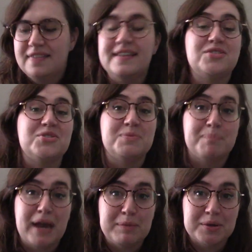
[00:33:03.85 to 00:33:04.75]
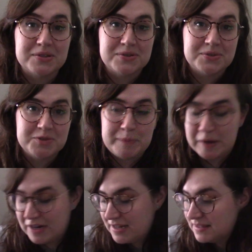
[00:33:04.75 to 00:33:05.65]
It's just my personal
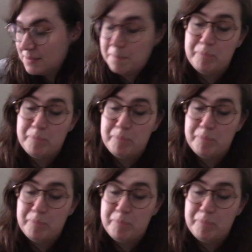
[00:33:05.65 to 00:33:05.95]
experience.